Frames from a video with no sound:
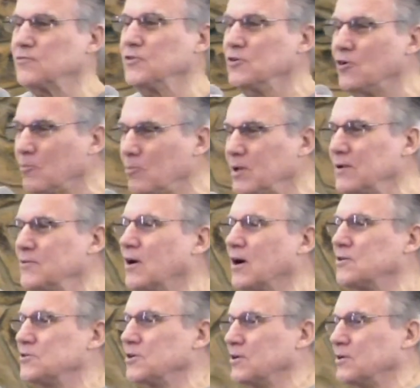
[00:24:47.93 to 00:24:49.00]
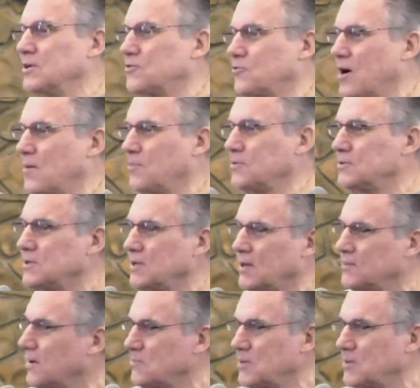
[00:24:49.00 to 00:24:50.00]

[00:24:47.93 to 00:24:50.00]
if you don't believe God, you're going to get trampled to death.